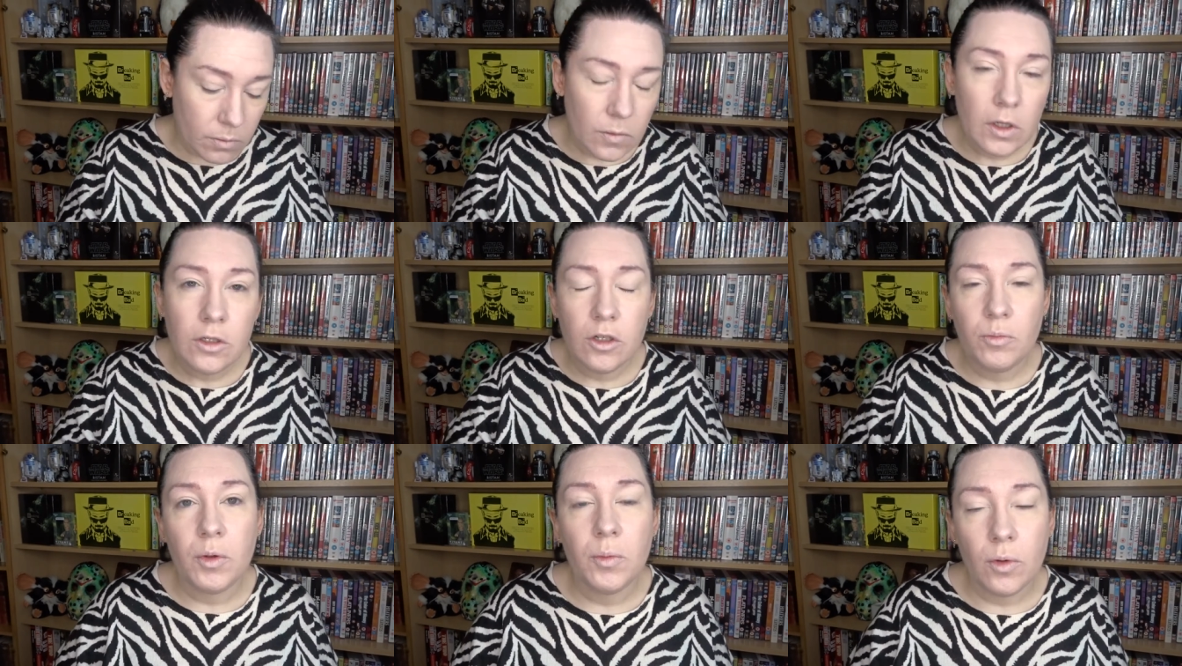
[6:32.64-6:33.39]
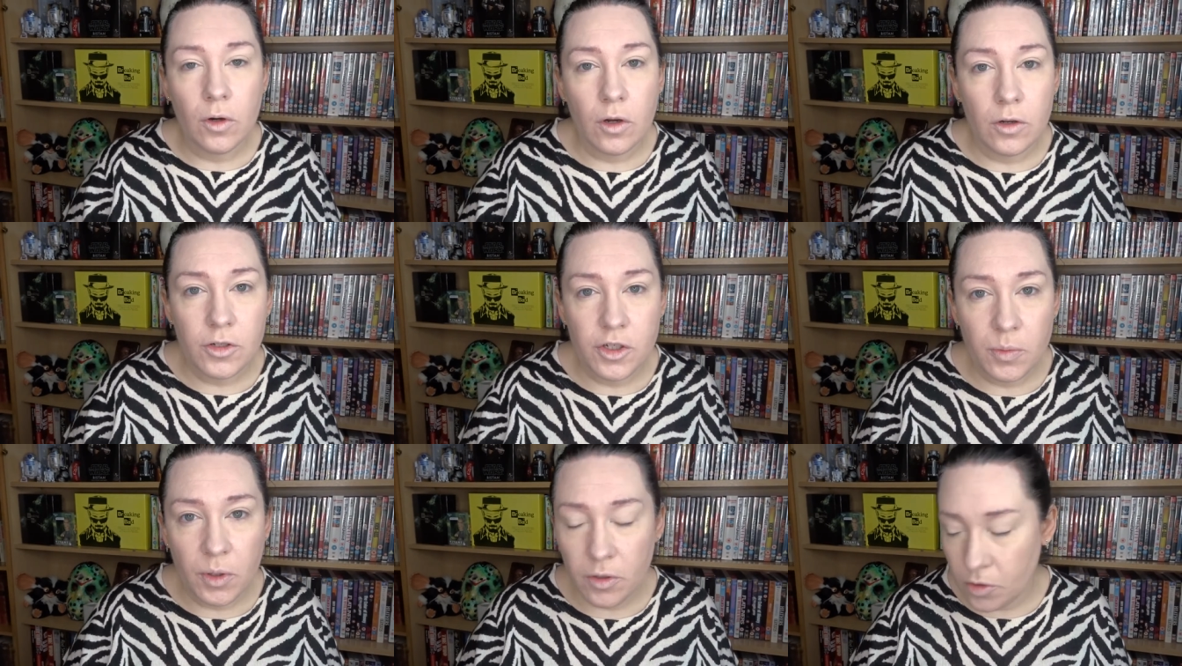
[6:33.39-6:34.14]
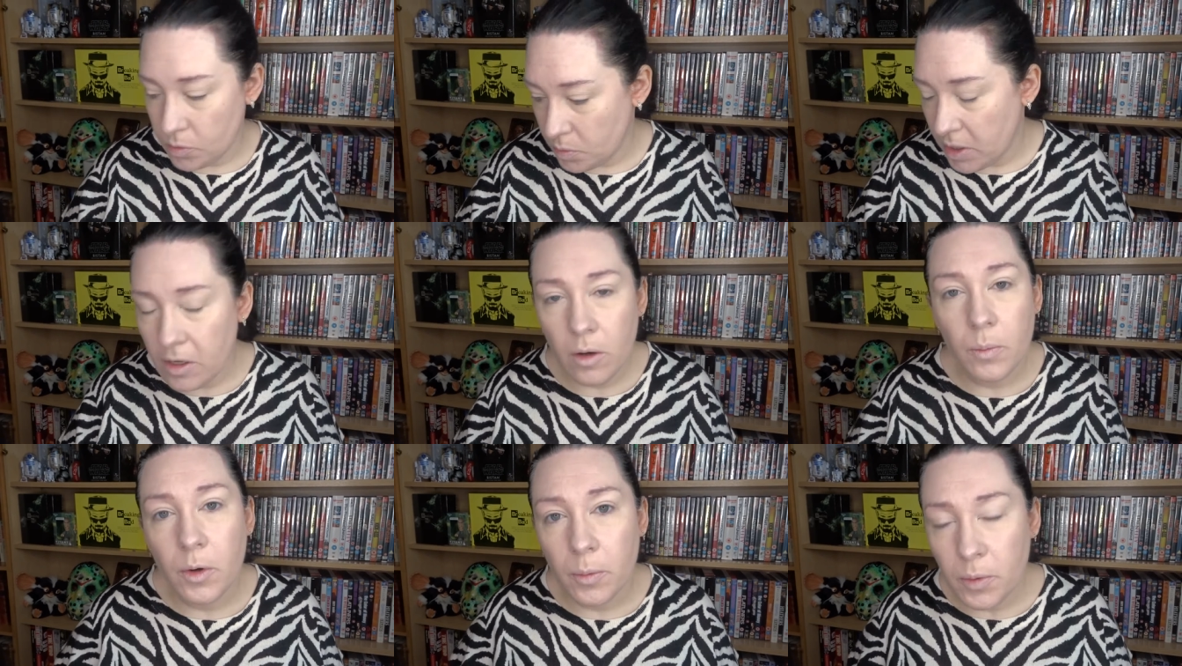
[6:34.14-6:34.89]
I should be more arsed about doing
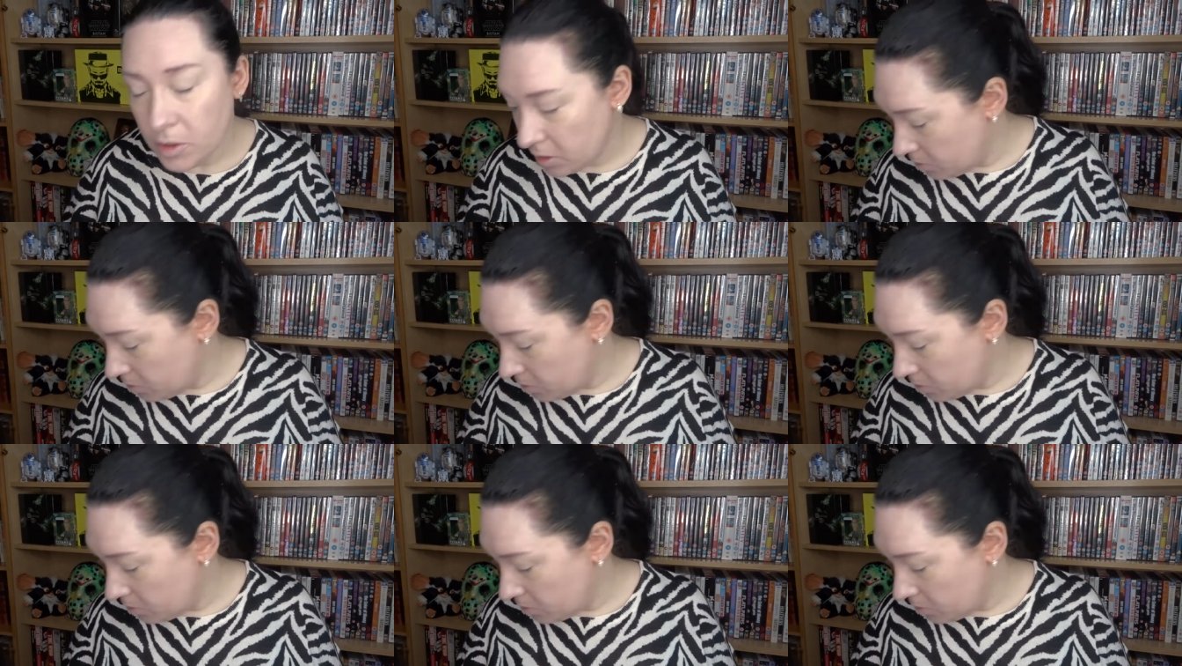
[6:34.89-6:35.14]
makeup properly,